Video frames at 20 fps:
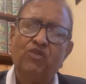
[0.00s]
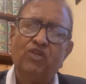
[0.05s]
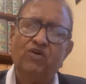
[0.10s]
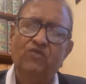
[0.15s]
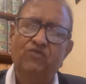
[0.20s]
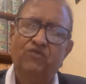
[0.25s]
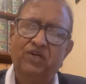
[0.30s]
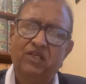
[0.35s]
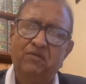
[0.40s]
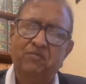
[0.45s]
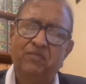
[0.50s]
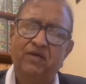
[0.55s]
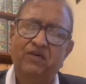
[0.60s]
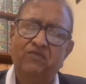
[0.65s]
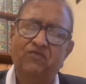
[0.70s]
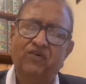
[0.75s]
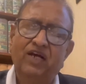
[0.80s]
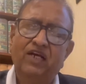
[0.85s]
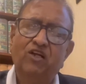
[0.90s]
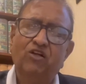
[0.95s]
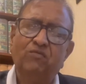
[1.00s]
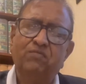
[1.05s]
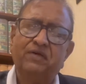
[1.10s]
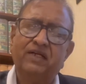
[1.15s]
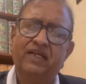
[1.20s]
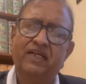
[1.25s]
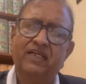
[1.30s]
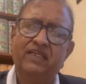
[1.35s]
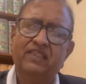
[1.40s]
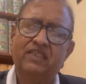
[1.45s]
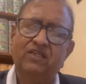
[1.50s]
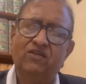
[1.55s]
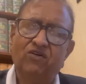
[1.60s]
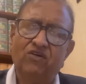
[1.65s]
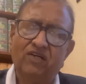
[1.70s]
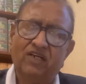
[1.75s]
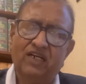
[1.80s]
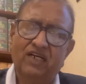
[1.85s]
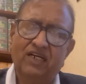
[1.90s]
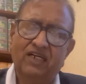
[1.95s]
with me while obtaining the
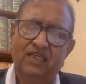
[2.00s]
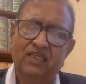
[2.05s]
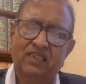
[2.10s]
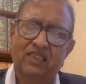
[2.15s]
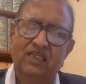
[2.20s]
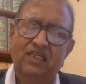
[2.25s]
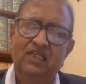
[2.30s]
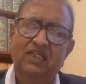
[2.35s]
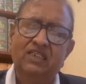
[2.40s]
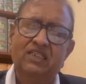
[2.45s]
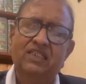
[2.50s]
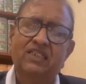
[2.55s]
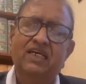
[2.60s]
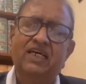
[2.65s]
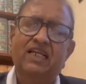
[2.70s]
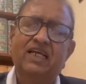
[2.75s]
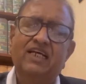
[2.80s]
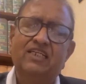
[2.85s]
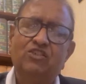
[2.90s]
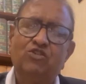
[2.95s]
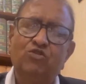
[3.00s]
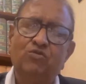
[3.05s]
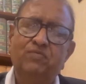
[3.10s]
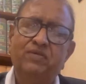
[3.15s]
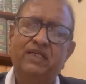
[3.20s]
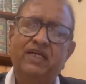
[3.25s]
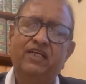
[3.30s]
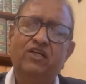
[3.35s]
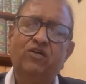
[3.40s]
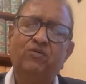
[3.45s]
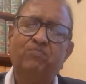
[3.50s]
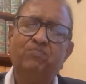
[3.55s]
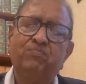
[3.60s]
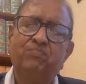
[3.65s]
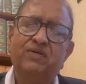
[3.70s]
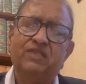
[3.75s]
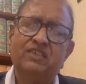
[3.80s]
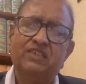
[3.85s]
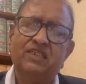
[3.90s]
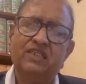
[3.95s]
contract. There has to be a
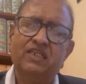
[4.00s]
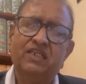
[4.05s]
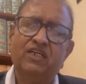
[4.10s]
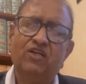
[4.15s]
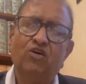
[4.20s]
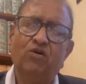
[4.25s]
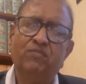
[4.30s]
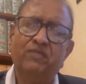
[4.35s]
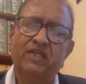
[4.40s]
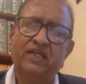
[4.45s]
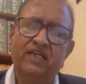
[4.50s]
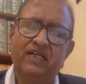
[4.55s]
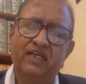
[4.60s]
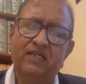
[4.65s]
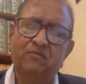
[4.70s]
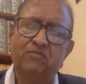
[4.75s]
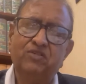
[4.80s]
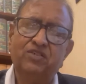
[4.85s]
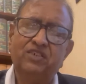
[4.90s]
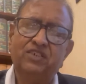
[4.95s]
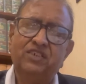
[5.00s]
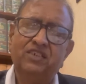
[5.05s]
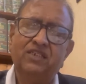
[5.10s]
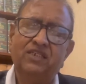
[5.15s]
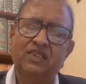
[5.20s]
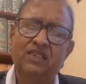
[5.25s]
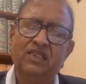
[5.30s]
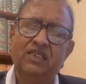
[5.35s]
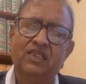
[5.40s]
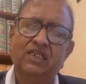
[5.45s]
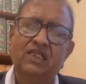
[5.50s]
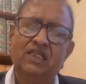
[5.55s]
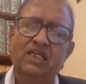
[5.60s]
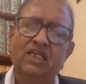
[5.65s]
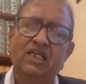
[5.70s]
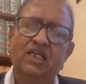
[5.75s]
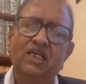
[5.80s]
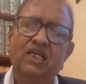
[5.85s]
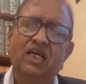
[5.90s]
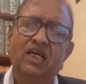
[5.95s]
person in dominating position,
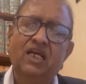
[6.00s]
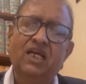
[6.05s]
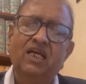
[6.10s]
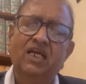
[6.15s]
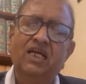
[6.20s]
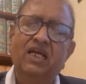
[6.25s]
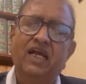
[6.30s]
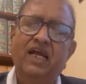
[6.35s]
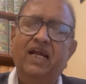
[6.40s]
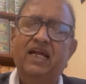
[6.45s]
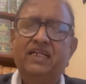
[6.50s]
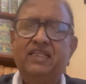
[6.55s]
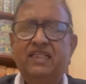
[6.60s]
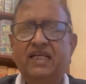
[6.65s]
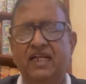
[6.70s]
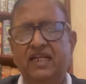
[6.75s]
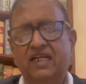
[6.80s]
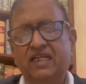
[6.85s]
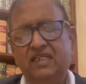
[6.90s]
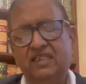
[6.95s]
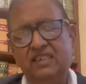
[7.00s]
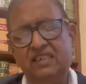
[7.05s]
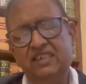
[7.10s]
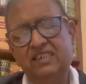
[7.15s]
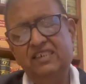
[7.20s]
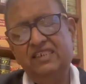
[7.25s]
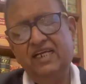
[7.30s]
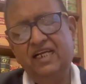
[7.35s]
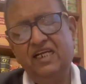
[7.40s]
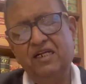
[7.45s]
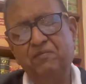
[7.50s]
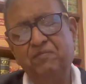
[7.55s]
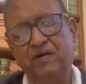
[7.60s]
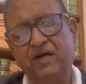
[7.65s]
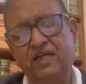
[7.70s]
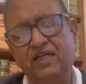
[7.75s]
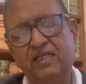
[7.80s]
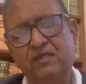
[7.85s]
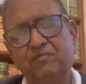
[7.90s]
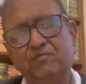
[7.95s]
and then the second
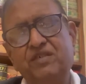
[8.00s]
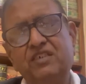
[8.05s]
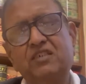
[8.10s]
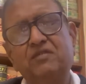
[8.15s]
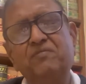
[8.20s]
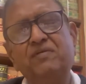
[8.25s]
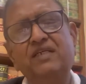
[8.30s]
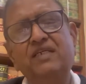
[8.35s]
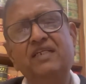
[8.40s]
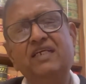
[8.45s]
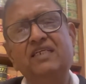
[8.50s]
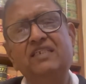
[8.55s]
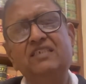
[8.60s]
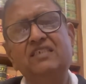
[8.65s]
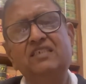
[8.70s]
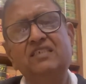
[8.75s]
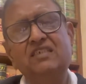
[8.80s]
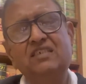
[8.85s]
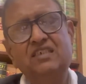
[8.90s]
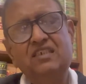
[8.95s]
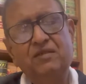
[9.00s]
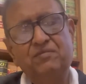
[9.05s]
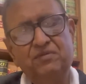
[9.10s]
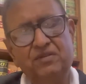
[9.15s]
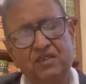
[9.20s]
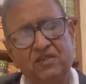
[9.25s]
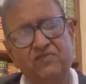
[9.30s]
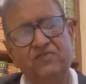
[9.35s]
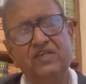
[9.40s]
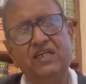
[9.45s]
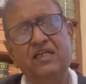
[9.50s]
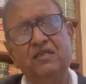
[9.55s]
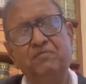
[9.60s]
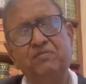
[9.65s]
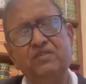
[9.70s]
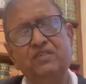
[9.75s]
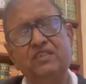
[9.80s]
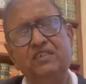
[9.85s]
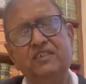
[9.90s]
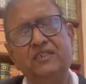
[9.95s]
party must be in a subservient
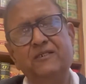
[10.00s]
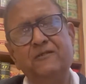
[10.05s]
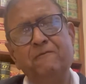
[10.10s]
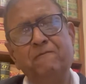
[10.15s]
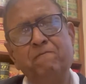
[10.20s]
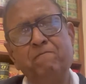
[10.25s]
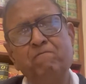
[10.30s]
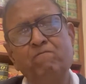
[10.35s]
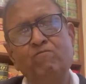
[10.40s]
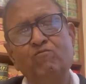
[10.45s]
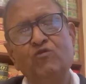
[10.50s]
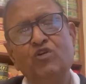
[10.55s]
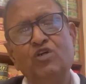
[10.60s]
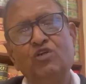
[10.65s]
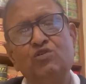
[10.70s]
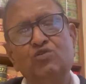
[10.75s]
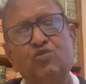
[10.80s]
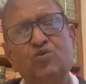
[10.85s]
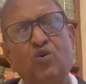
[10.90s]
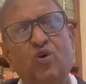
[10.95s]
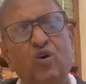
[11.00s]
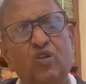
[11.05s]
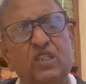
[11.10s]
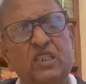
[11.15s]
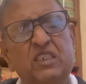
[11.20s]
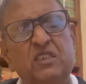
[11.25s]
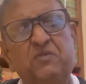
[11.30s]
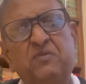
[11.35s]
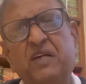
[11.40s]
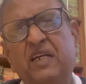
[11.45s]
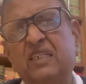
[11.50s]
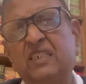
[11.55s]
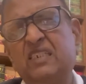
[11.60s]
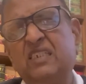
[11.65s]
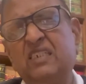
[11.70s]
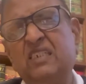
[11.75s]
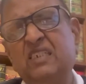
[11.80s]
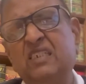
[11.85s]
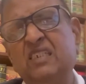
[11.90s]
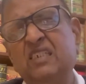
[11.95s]
position. So all these
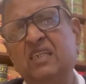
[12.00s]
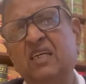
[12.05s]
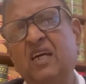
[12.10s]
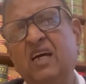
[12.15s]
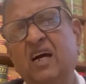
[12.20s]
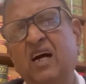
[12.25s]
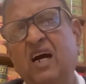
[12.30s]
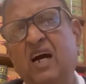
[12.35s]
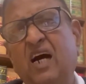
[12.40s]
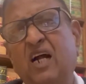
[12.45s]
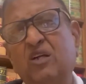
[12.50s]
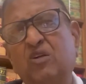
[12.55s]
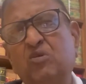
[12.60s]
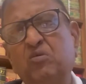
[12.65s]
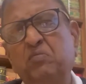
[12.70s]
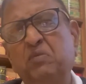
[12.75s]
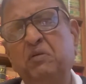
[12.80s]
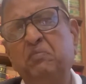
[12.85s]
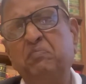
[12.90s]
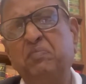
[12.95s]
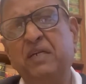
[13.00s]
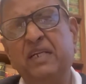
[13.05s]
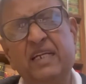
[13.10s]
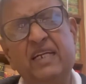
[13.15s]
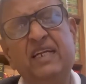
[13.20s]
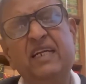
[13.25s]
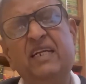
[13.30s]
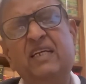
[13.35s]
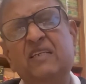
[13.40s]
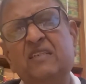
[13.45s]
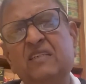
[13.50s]
facts are to be pleaded